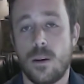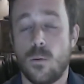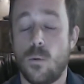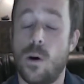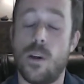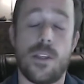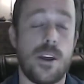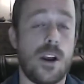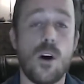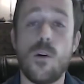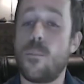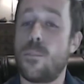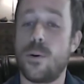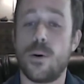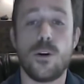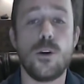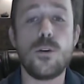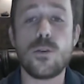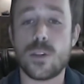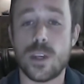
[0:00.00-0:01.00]
Well, they don't
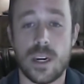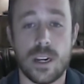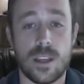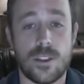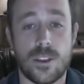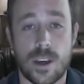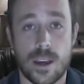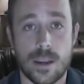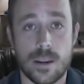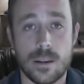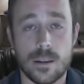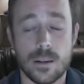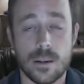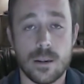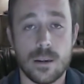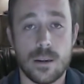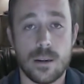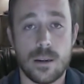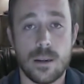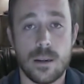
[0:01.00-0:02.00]
produce anything,
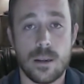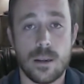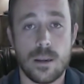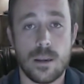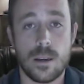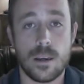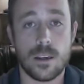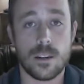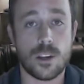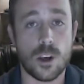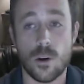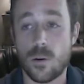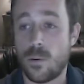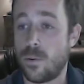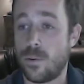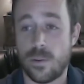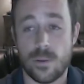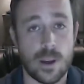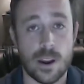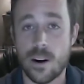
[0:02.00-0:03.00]
so
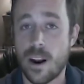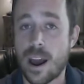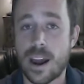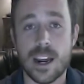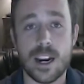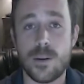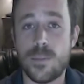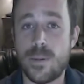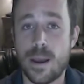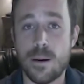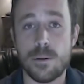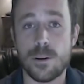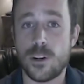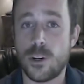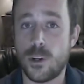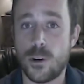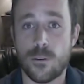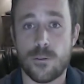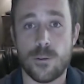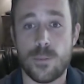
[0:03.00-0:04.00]
they're not going to be able
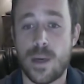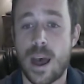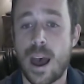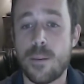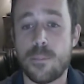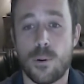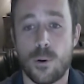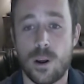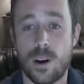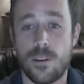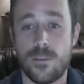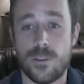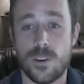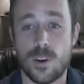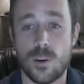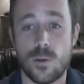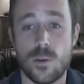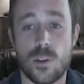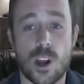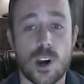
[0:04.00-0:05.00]
to do it from that point of
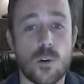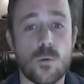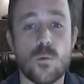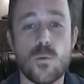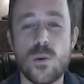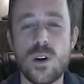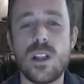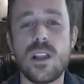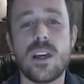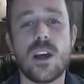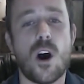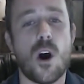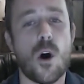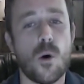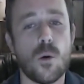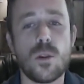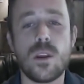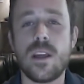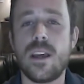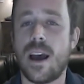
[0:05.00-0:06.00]
view. Their really
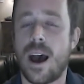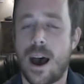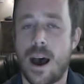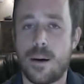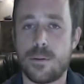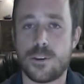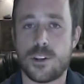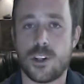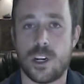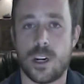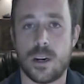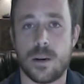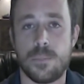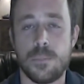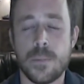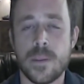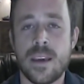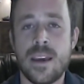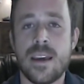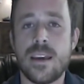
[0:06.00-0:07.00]
only option
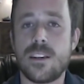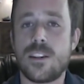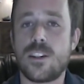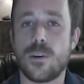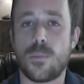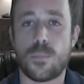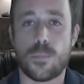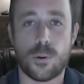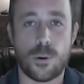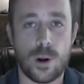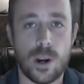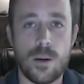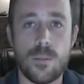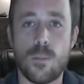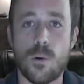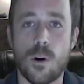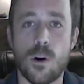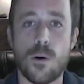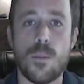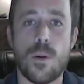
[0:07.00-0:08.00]
is to print
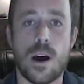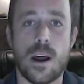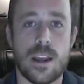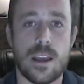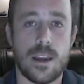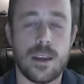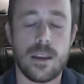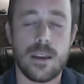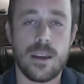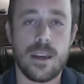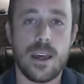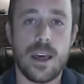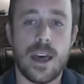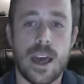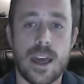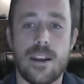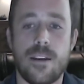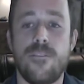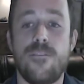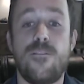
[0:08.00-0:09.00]
more money
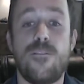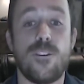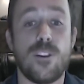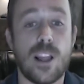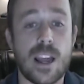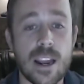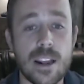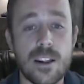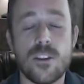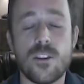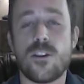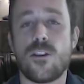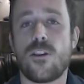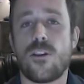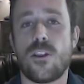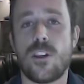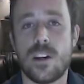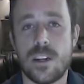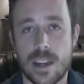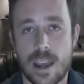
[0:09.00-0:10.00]
and
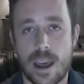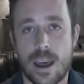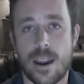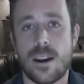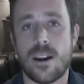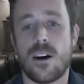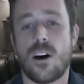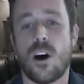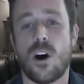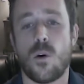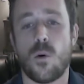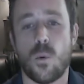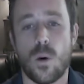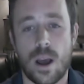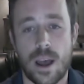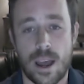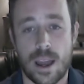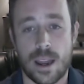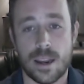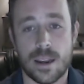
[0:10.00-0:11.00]
inflate the debt
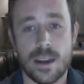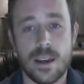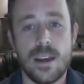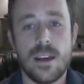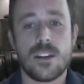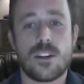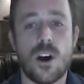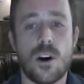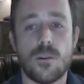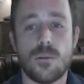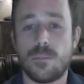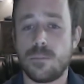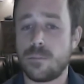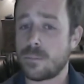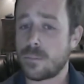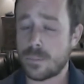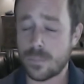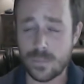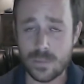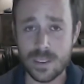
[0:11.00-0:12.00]
away. So
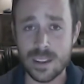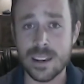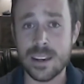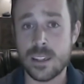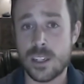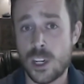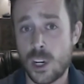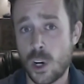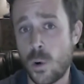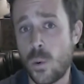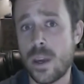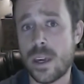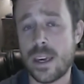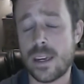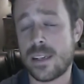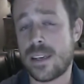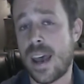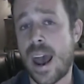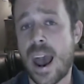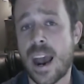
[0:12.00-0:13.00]
until we
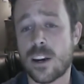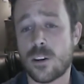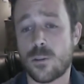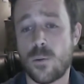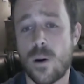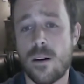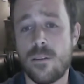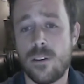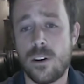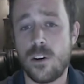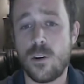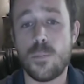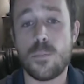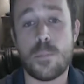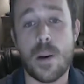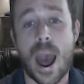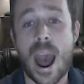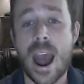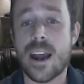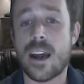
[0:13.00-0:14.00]
get tax revenue
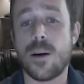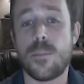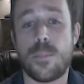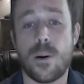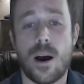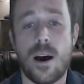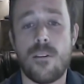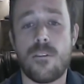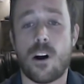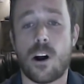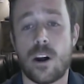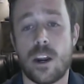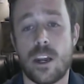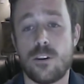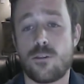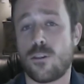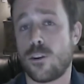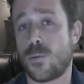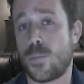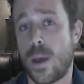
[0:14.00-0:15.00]
back above our
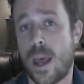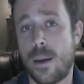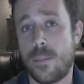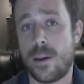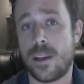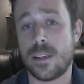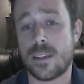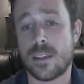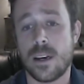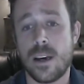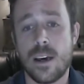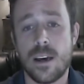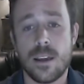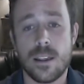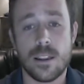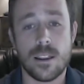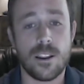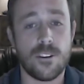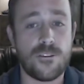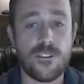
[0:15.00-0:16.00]
interest payments,
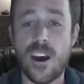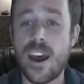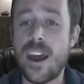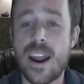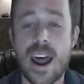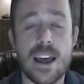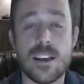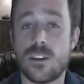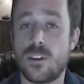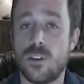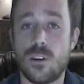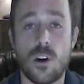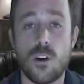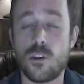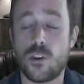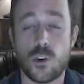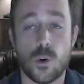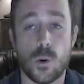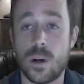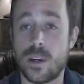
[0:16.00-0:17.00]
the Fed has no
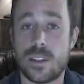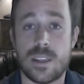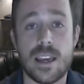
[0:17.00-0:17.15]
choice.